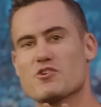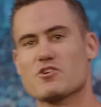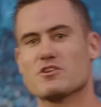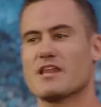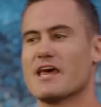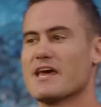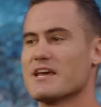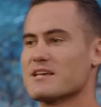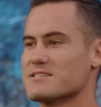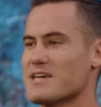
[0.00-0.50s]
your
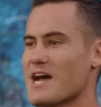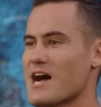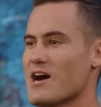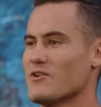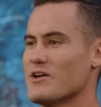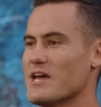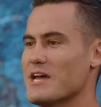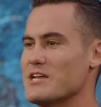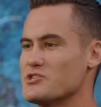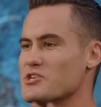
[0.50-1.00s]
legs
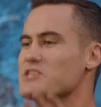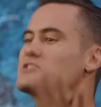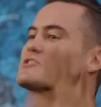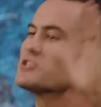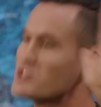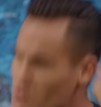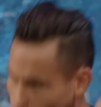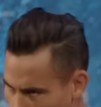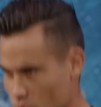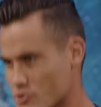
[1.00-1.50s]
out and just to
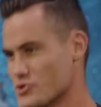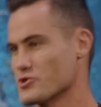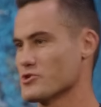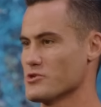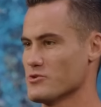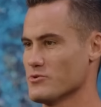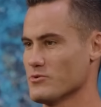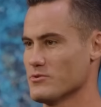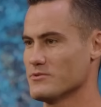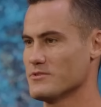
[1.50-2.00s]
torture
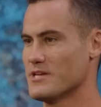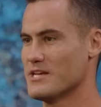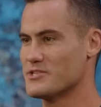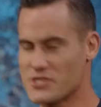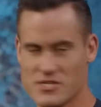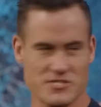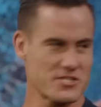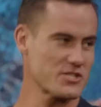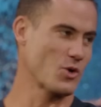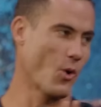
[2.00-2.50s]
you. It's
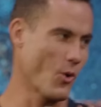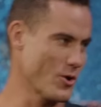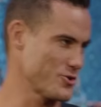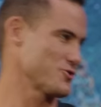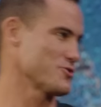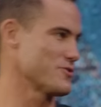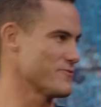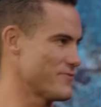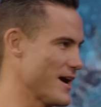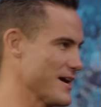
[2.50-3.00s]
just a
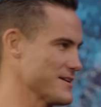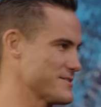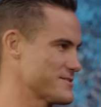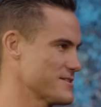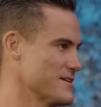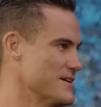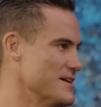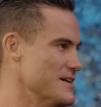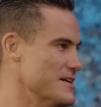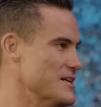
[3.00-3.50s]
torture
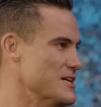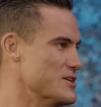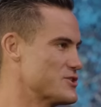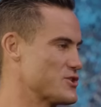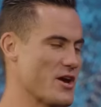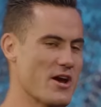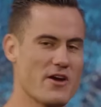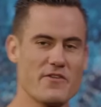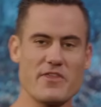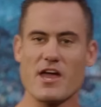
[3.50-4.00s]
device.
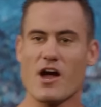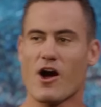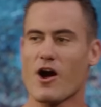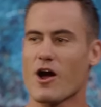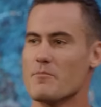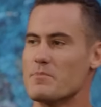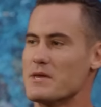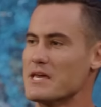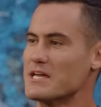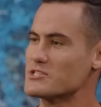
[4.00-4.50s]
So here they
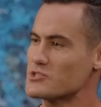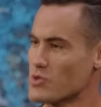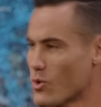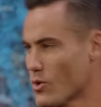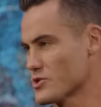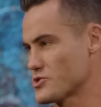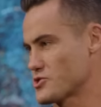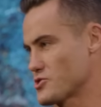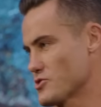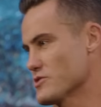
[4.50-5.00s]
are being
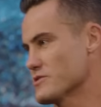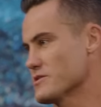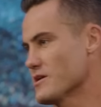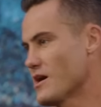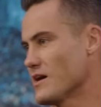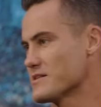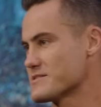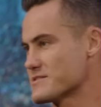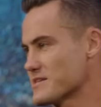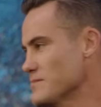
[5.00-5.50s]
tortured
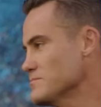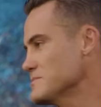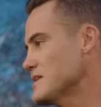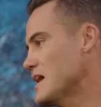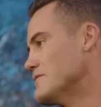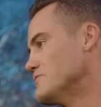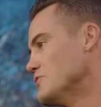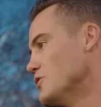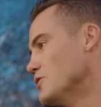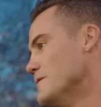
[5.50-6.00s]
on some
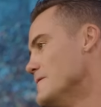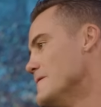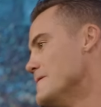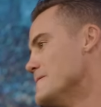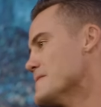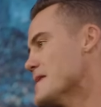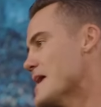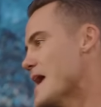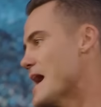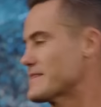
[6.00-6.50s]
level
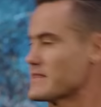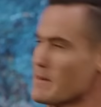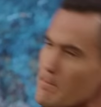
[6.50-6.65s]
at